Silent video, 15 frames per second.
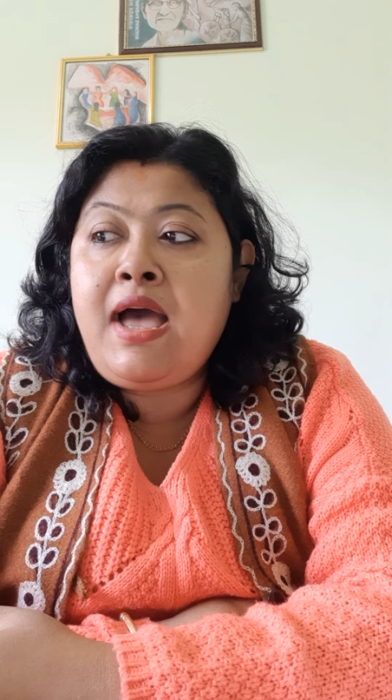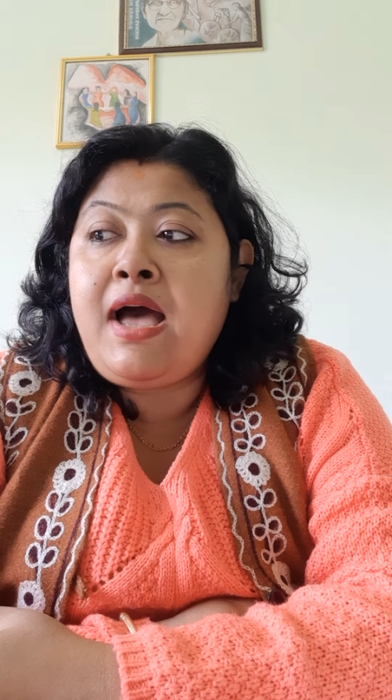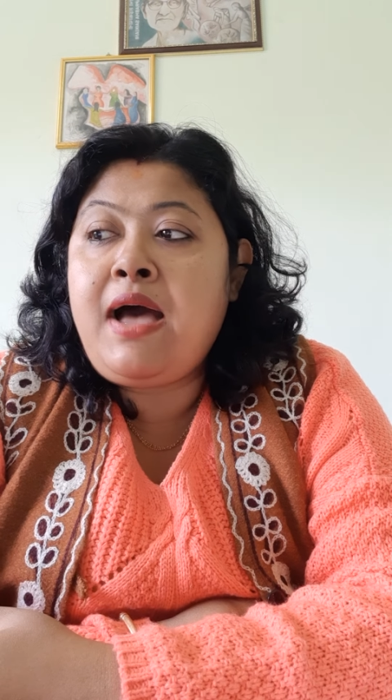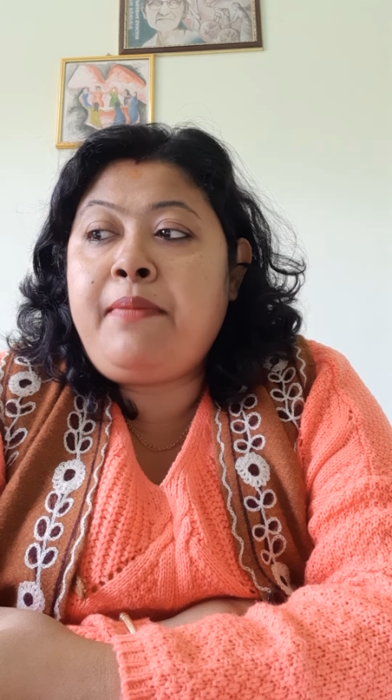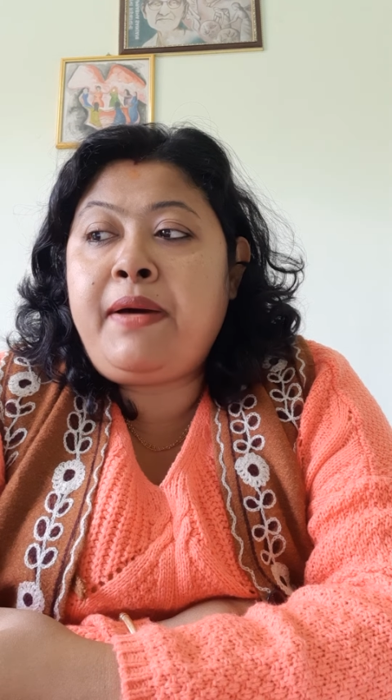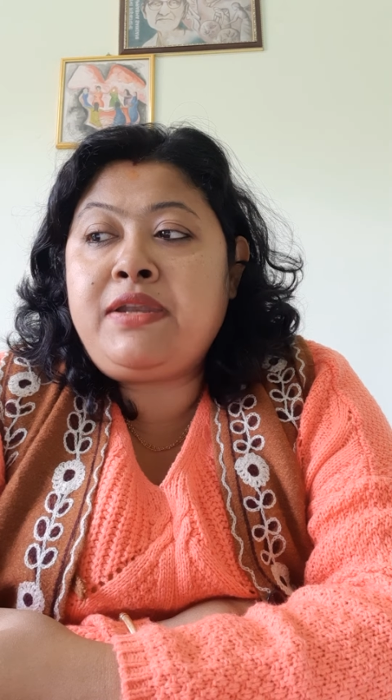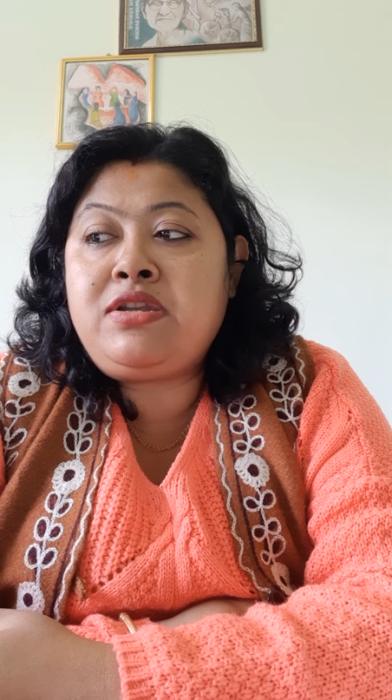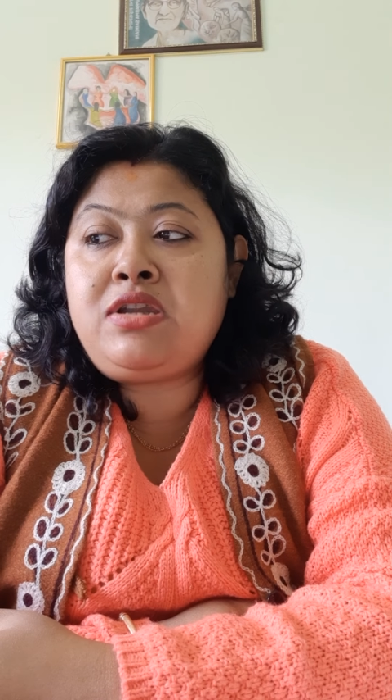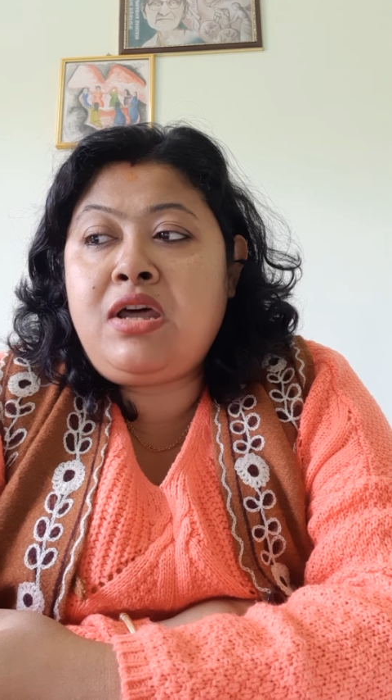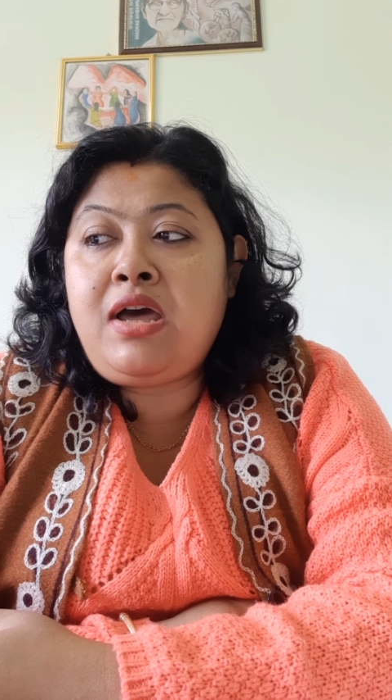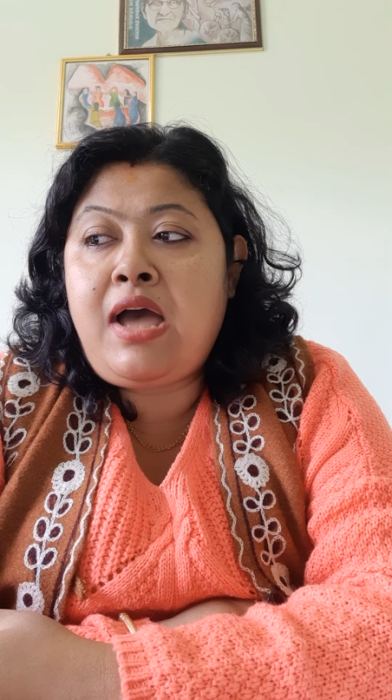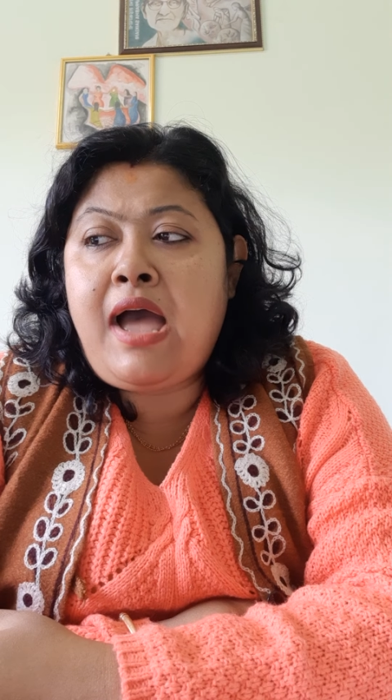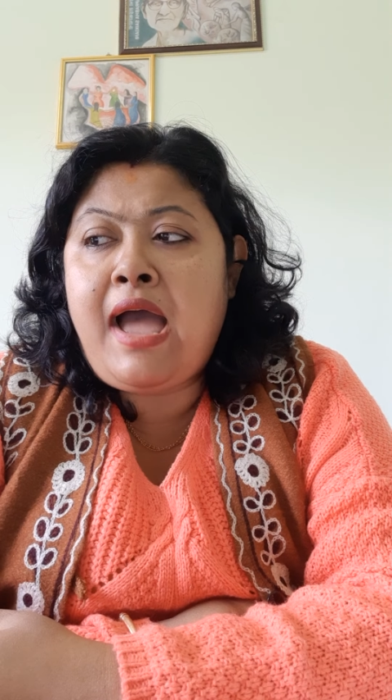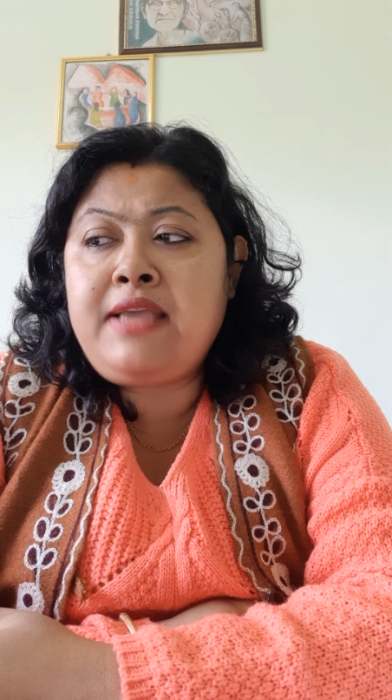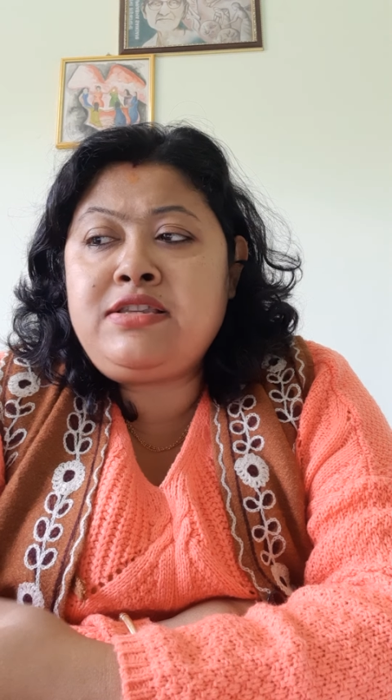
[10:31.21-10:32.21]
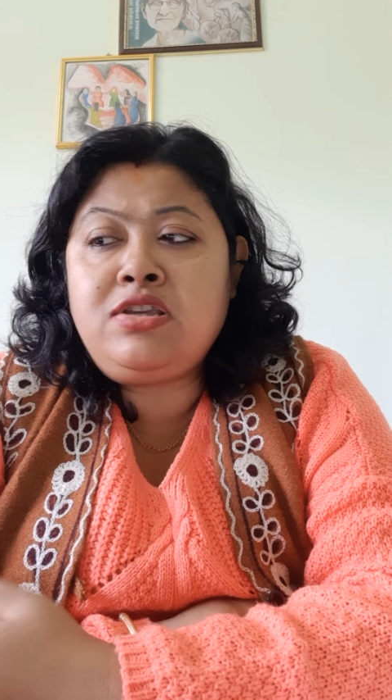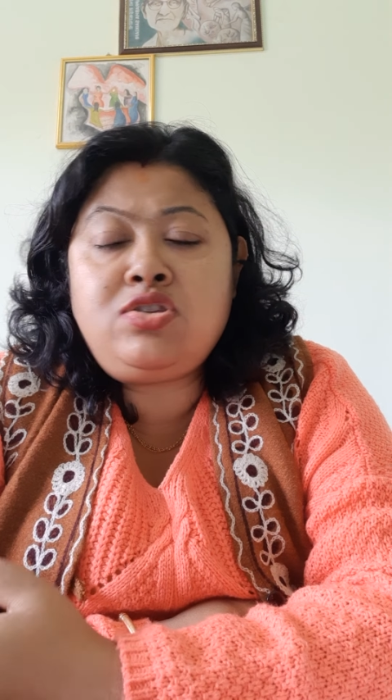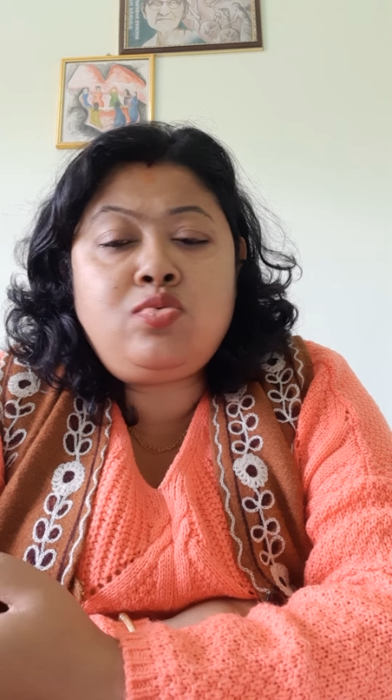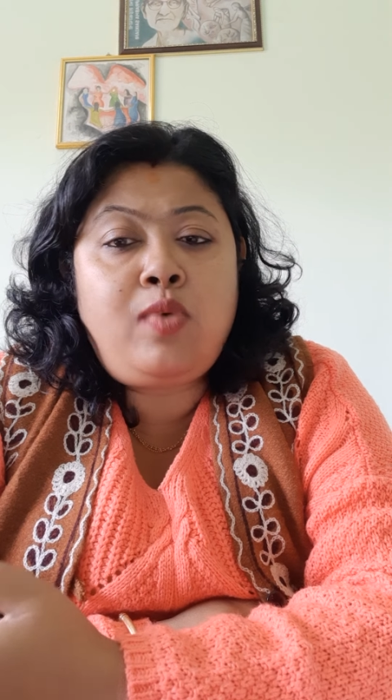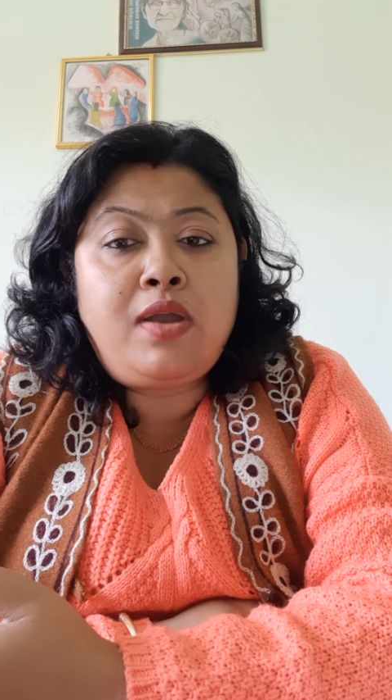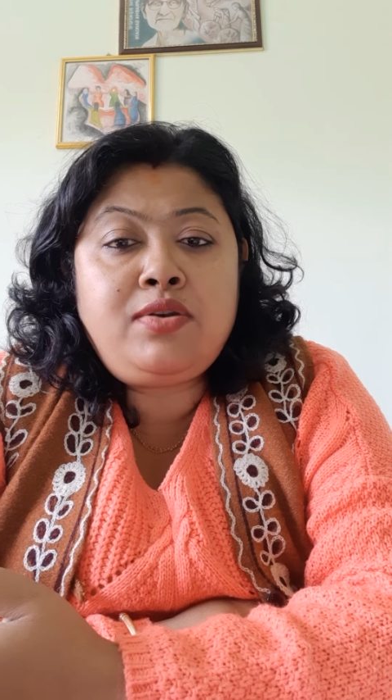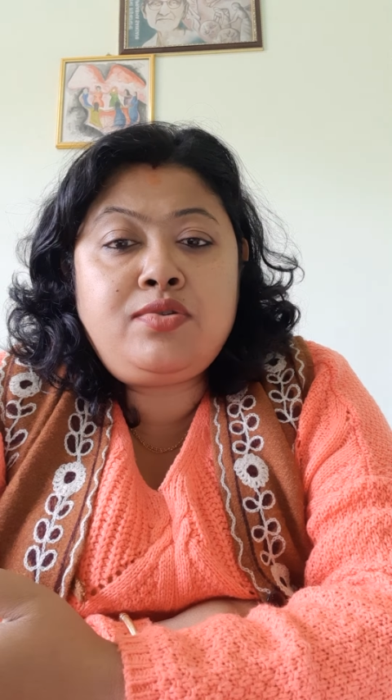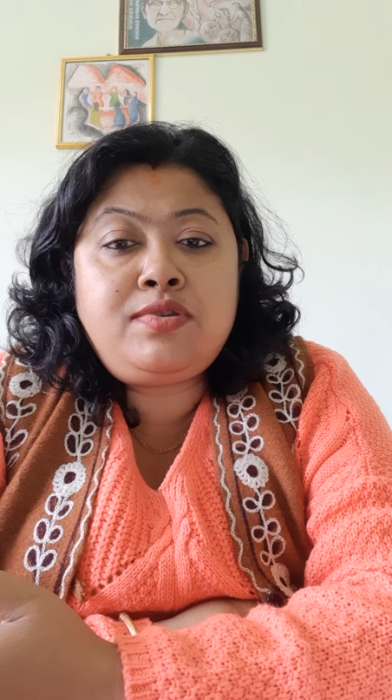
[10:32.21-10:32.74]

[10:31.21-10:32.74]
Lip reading: But I just want